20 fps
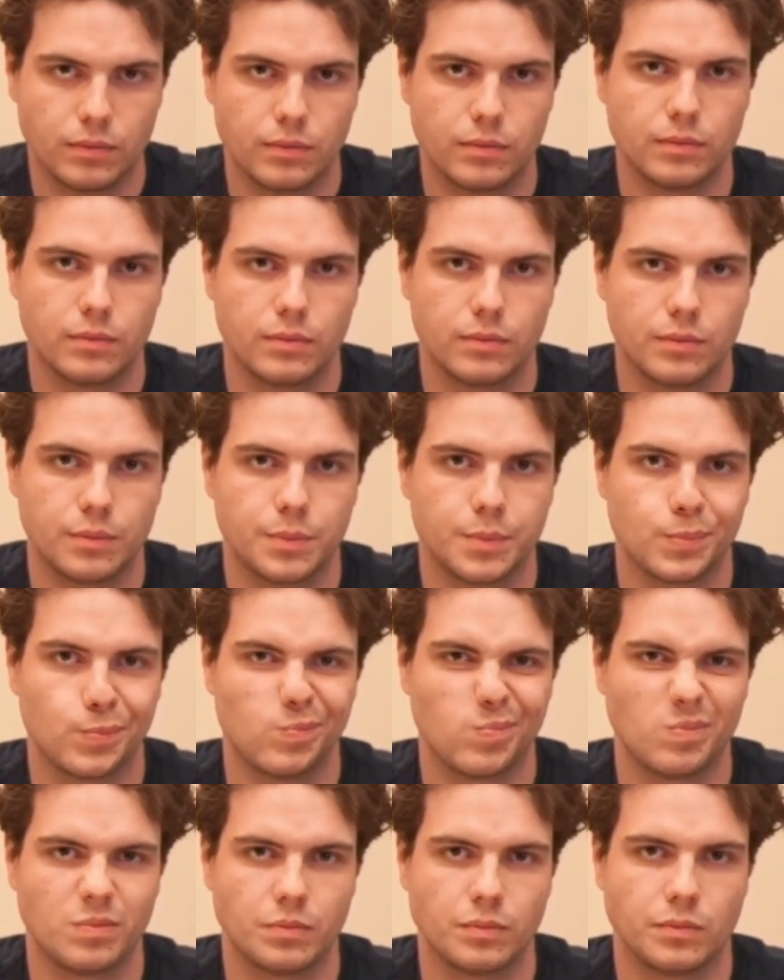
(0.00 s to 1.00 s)

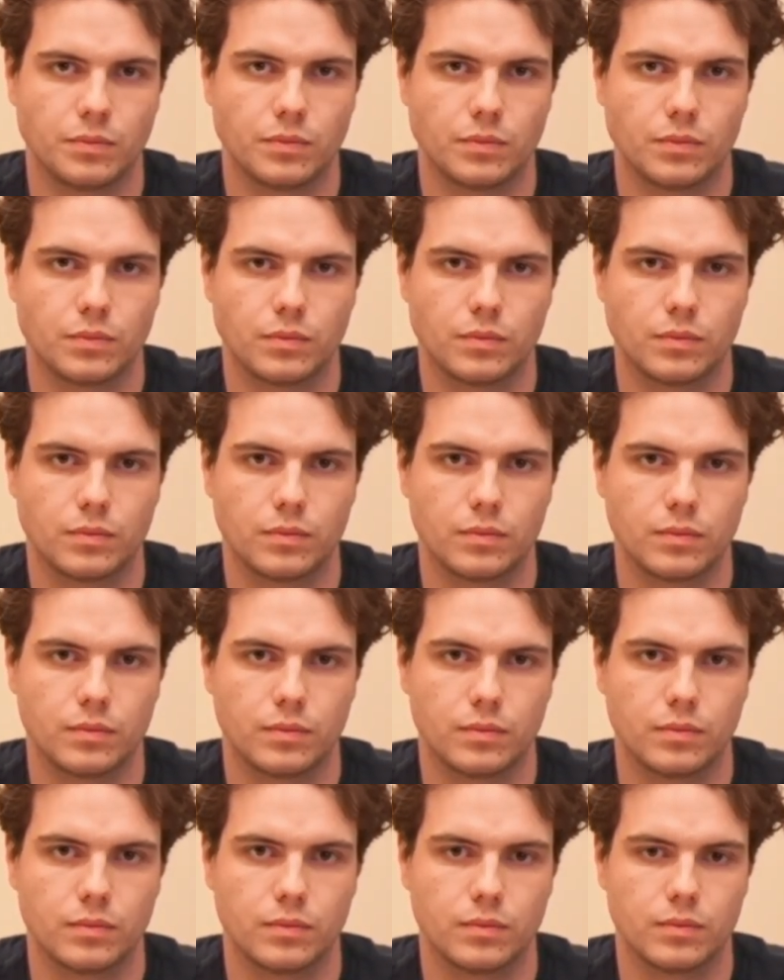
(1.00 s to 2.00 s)

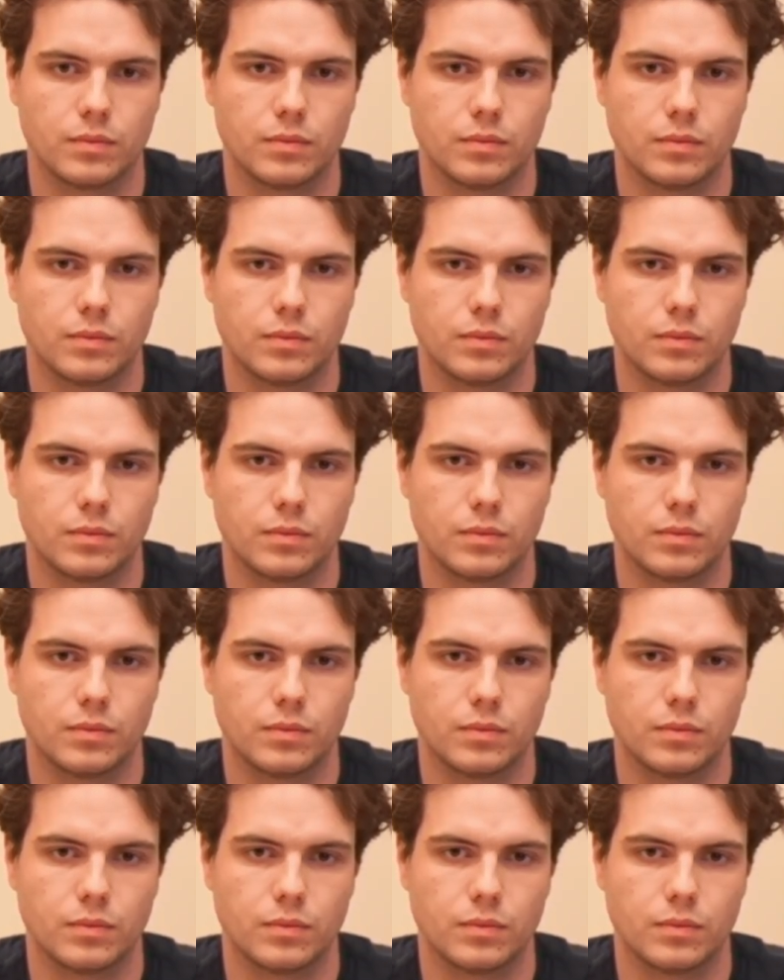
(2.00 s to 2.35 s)
[no speech]